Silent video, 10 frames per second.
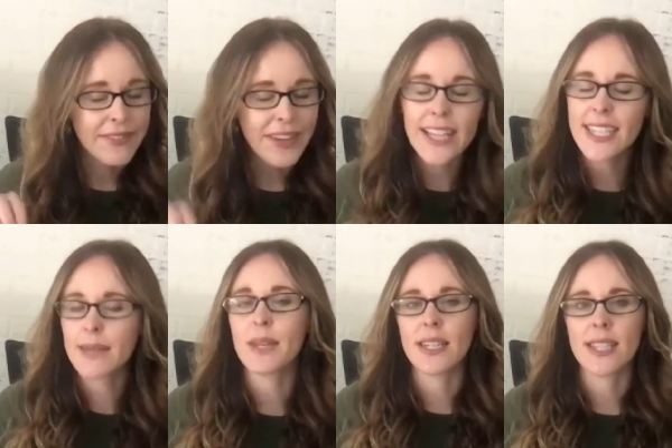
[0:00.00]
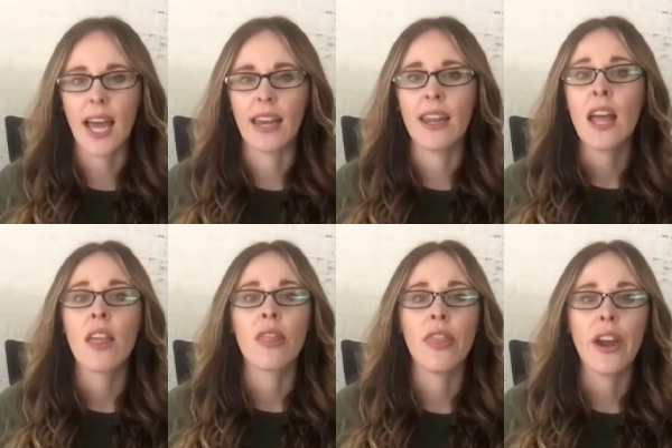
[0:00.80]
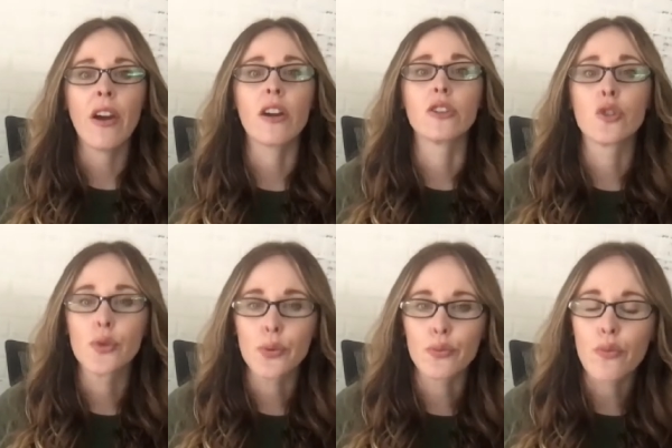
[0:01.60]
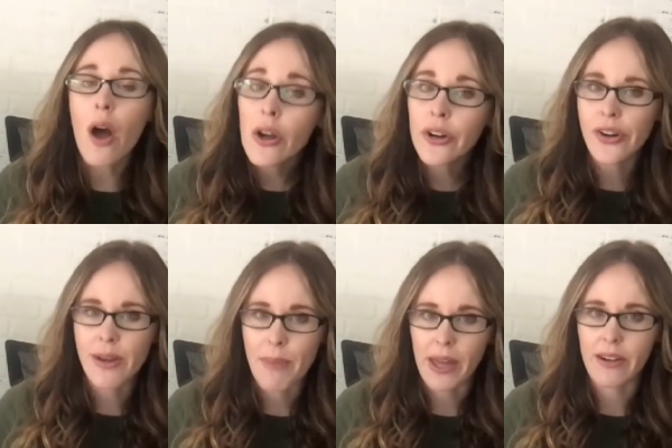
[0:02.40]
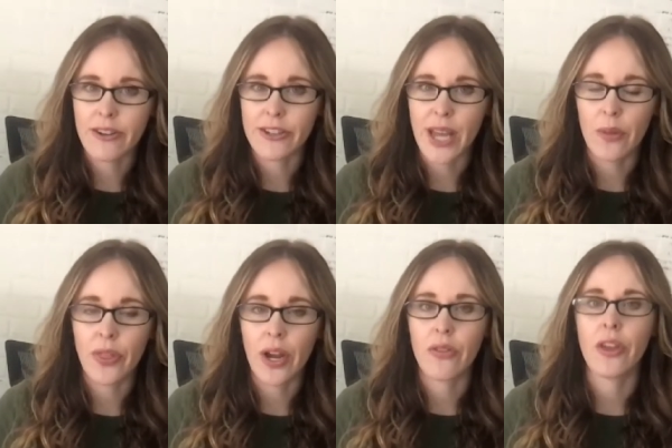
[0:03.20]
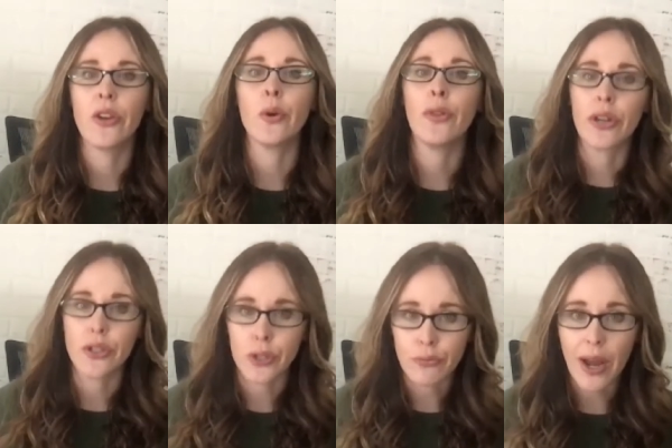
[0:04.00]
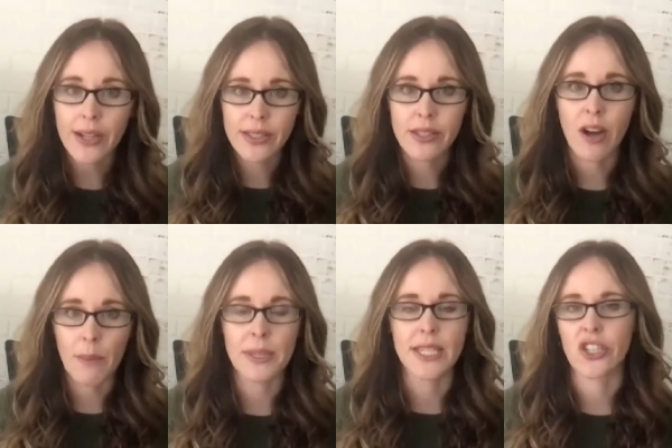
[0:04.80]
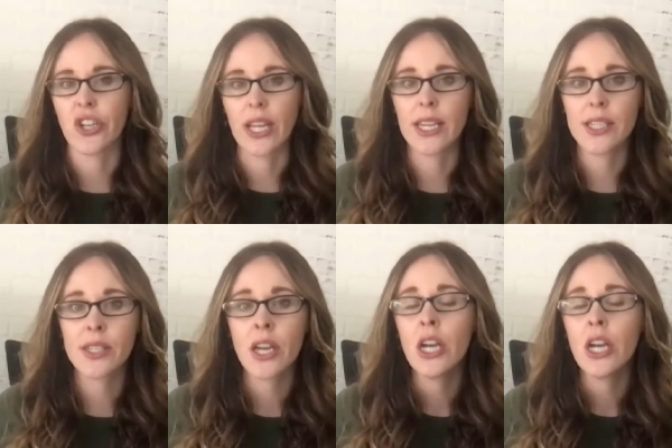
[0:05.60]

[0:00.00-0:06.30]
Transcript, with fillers: nine times out of 10, there are stronger competitors out there than who their direct competition is.